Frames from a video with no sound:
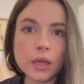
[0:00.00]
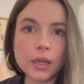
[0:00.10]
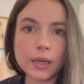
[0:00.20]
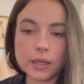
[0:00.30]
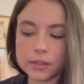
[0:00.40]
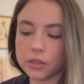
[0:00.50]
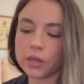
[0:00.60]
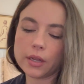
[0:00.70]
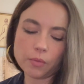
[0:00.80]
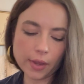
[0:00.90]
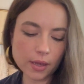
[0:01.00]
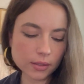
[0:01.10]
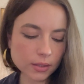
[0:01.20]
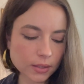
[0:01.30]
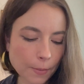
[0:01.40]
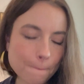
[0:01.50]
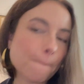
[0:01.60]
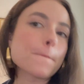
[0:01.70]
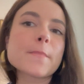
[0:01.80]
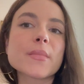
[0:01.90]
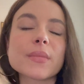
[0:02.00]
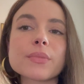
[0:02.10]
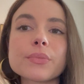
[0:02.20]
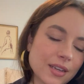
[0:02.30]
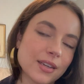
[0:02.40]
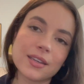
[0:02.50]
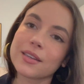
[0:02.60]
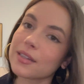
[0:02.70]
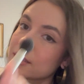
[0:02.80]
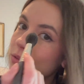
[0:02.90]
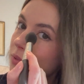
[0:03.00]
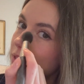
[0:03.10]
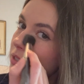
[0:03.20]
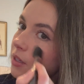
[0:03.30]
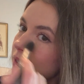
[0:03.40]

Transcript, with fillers: NYX or N Y X. It's winter